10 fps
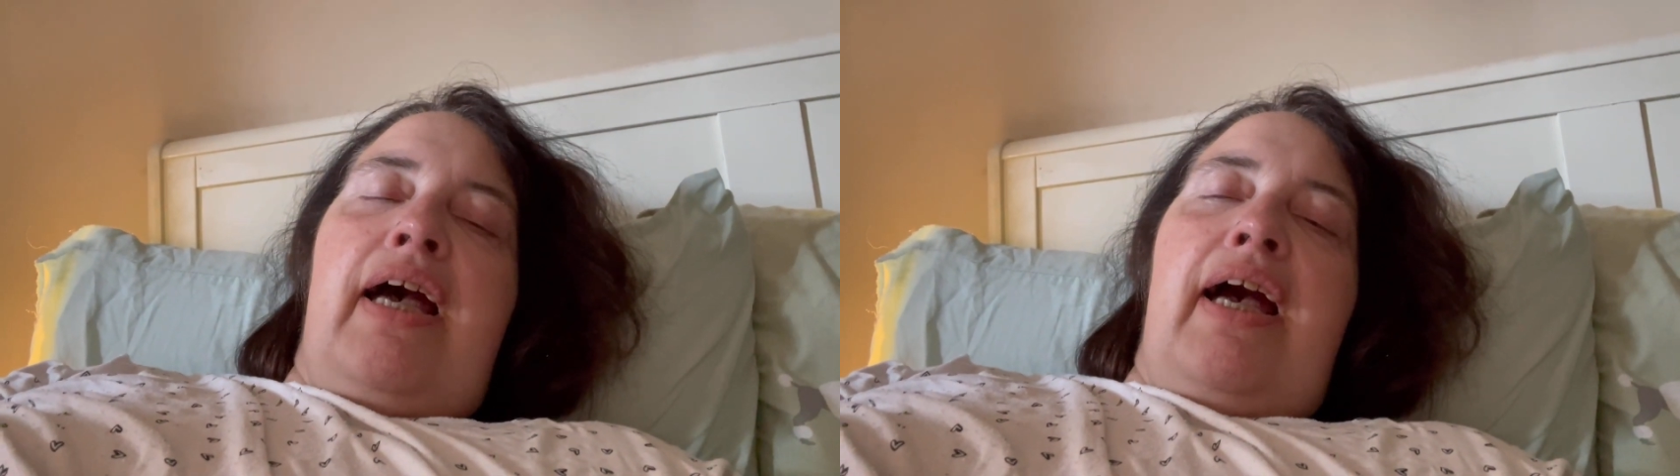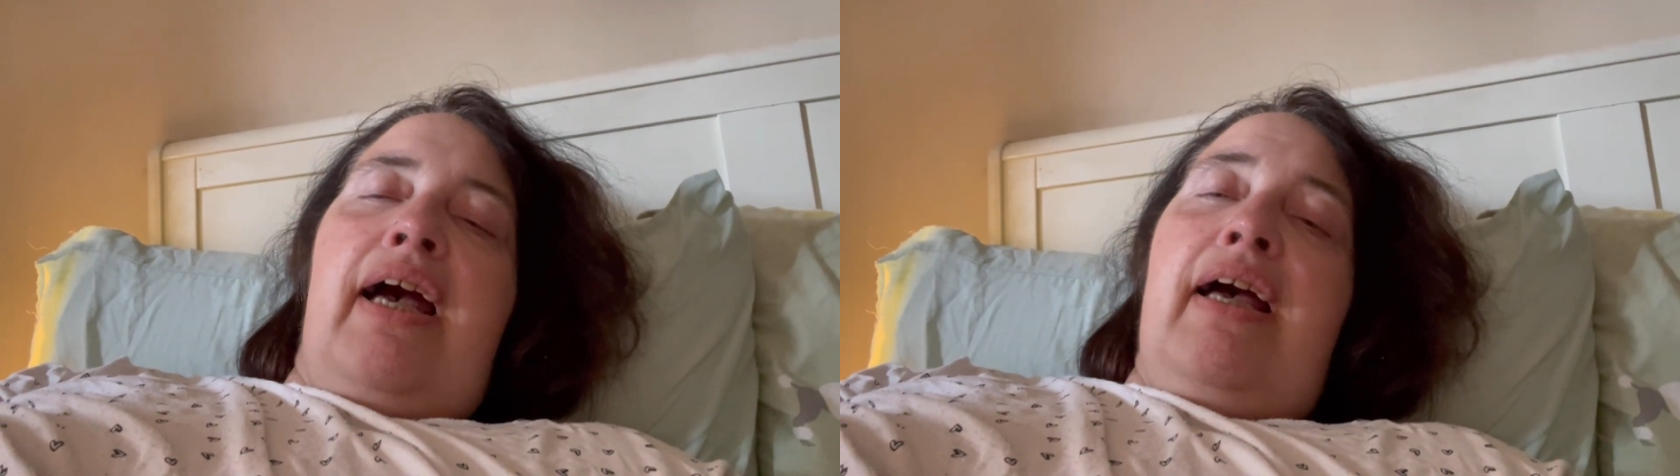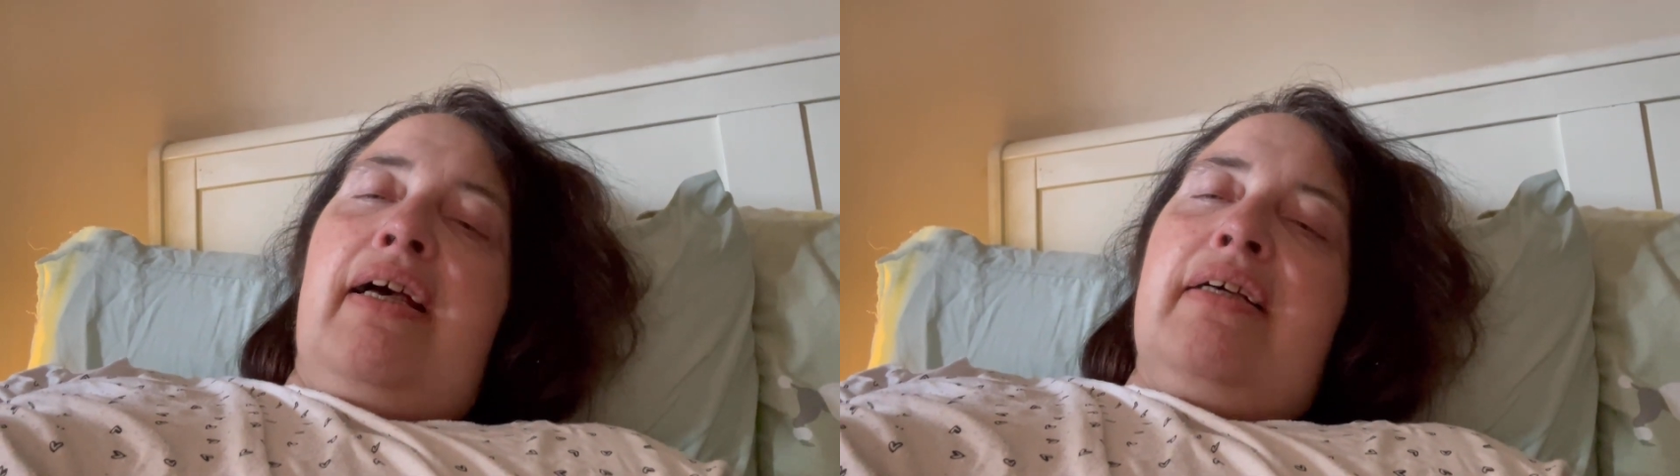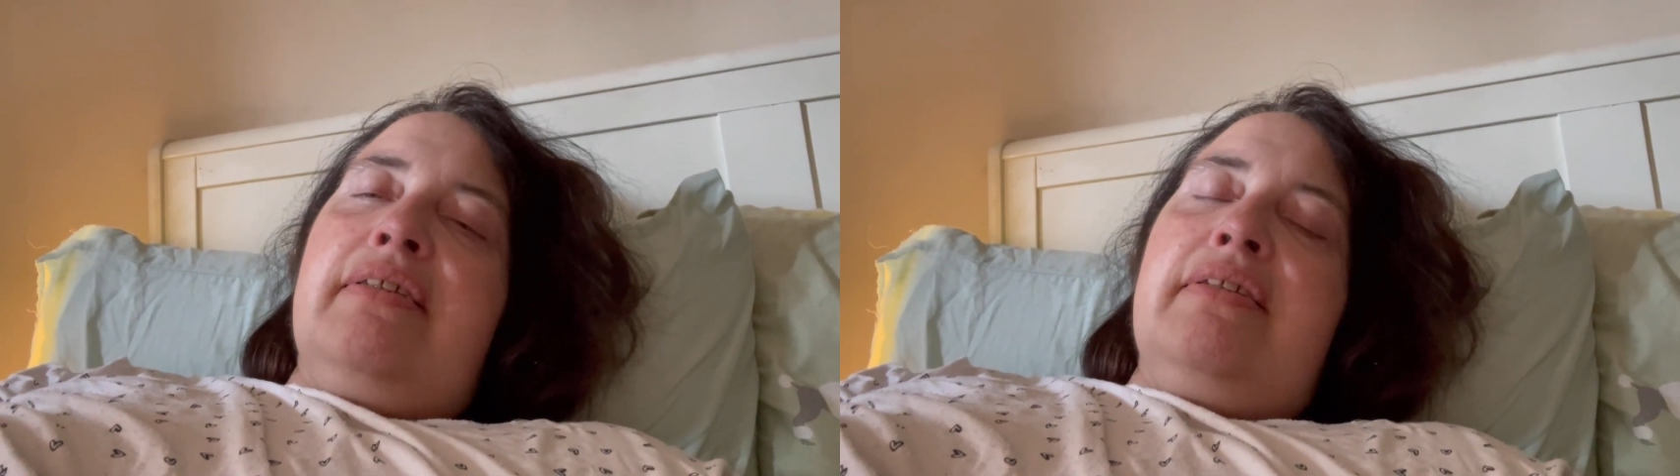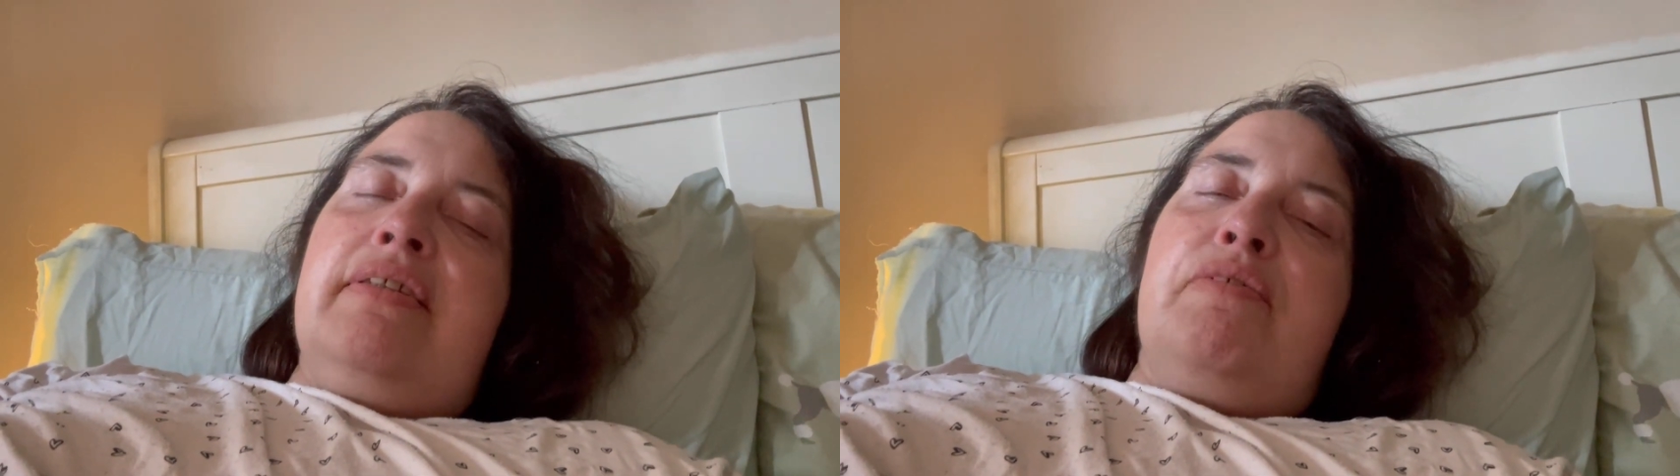
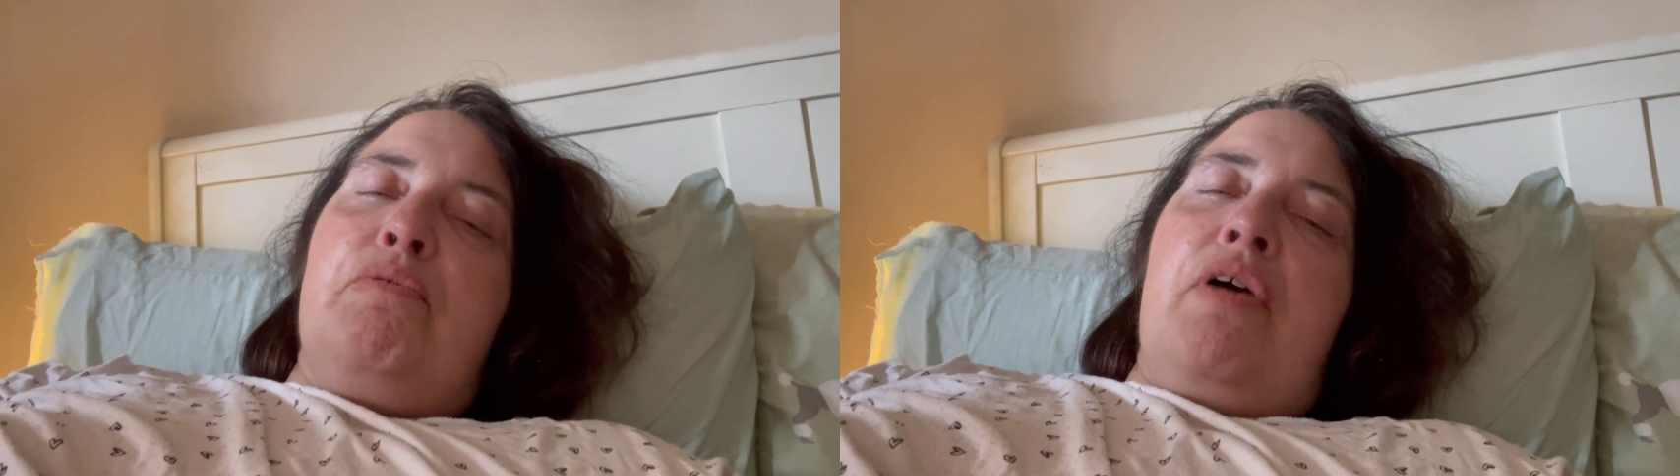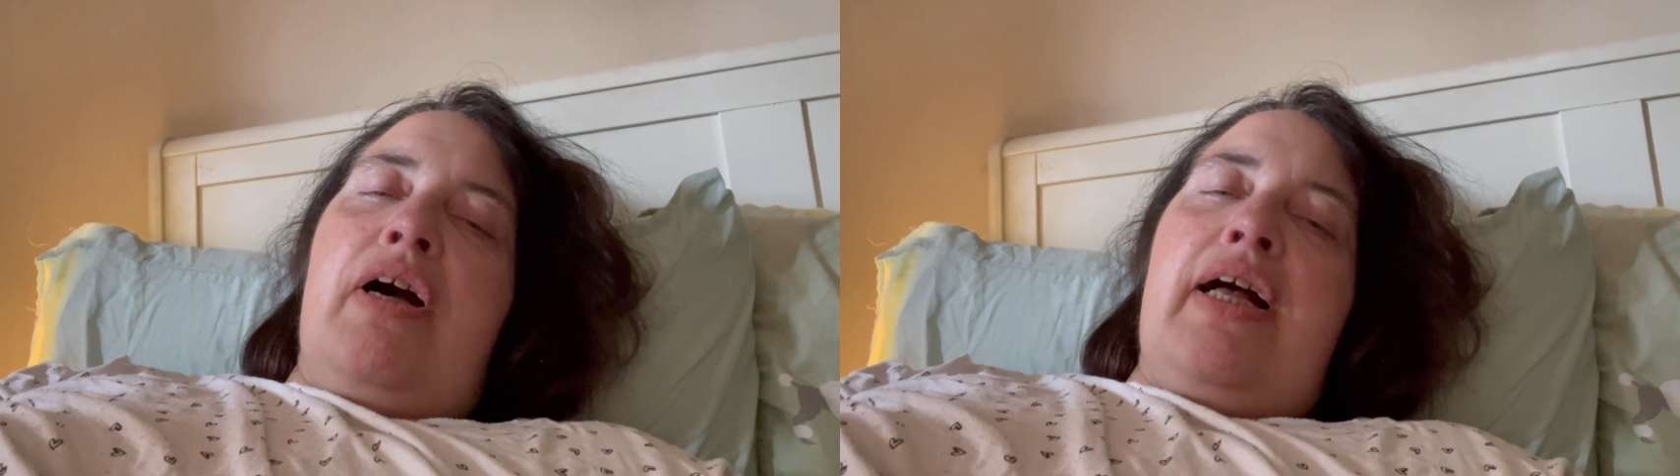And what